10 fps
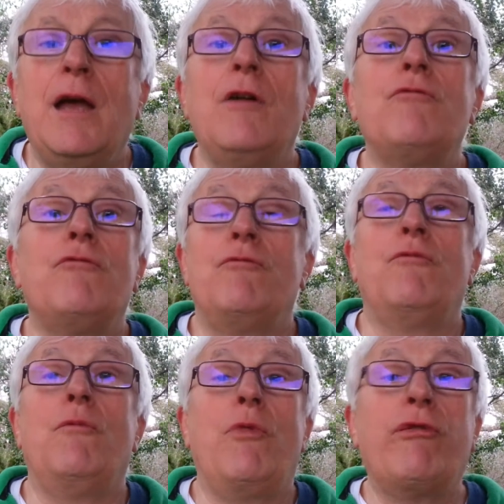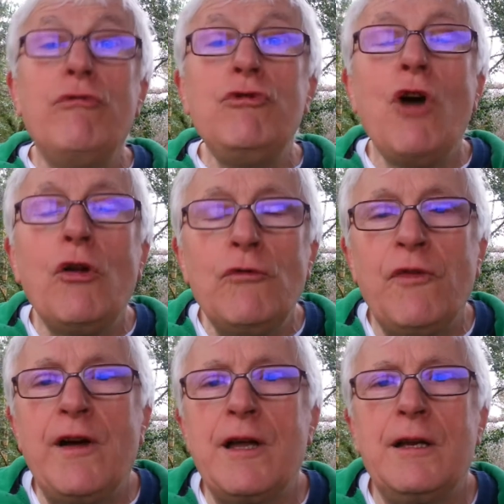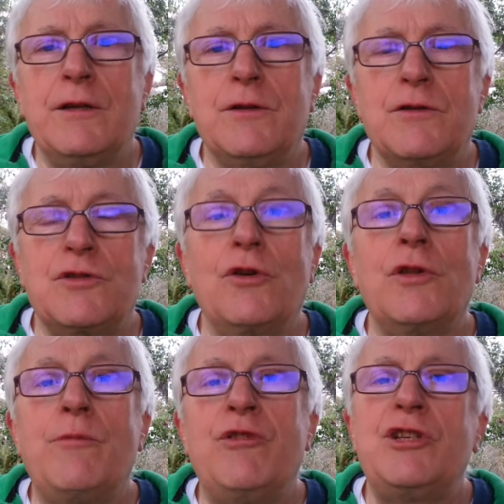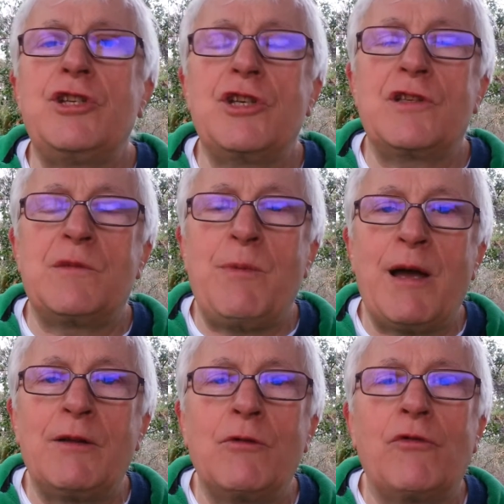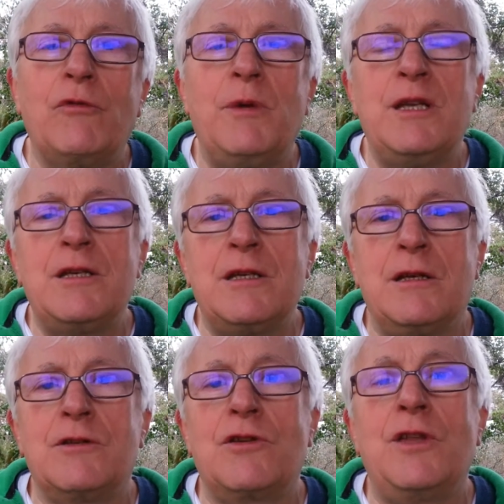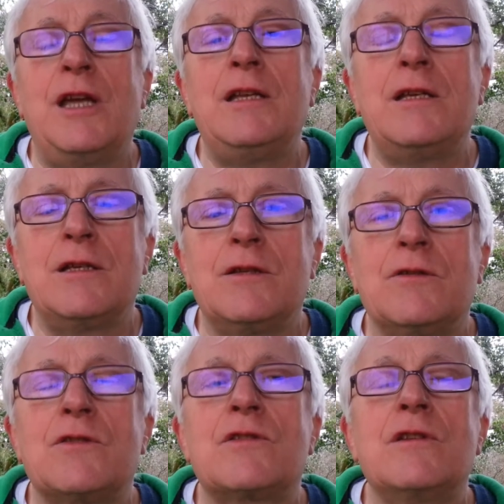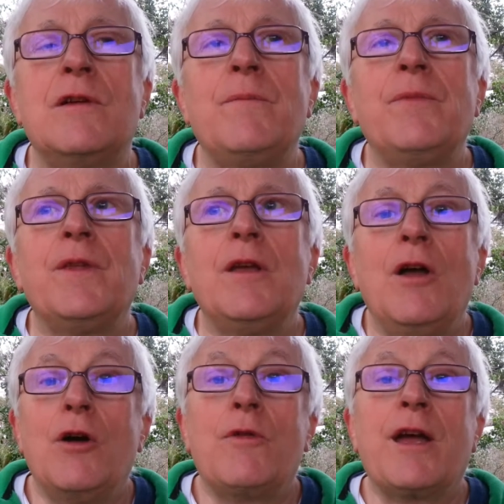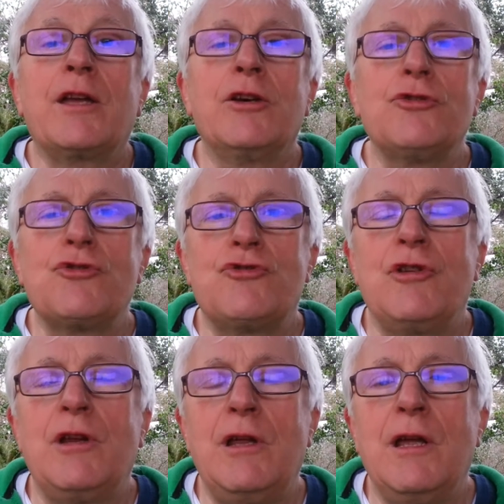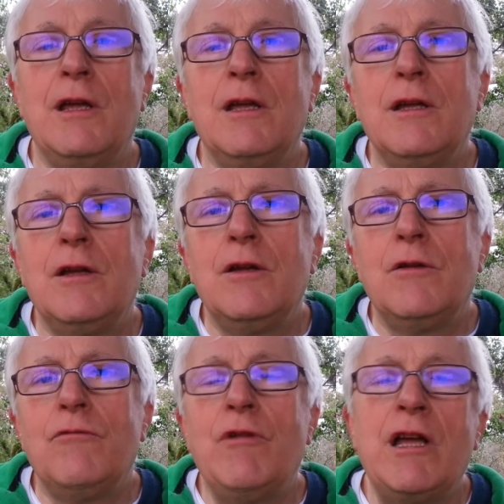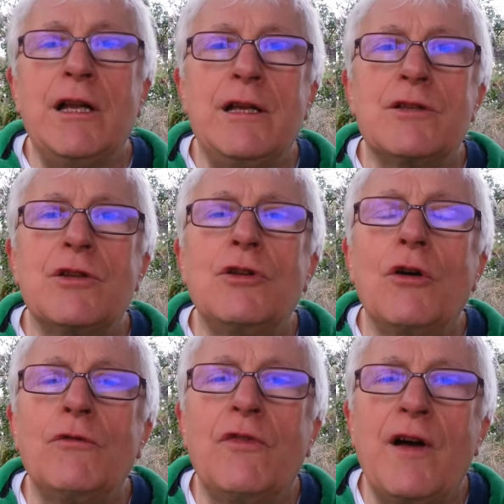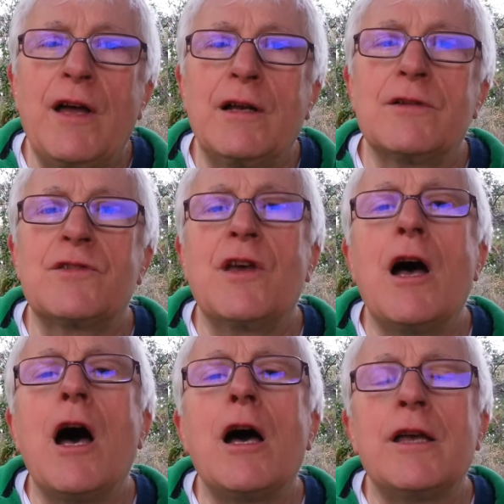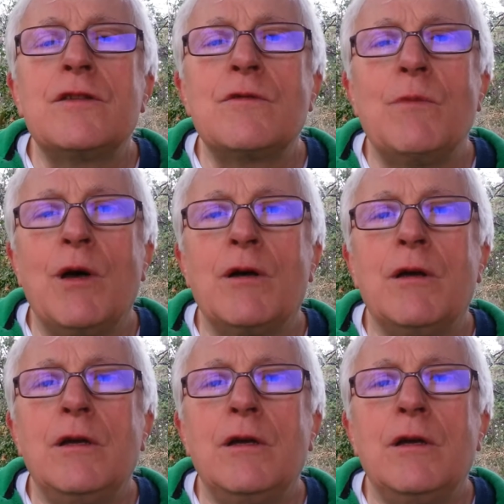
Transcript: uh, through non-violence, got the British expelled from India. So the Indians owe their country, really, to the non-violence, the ahisma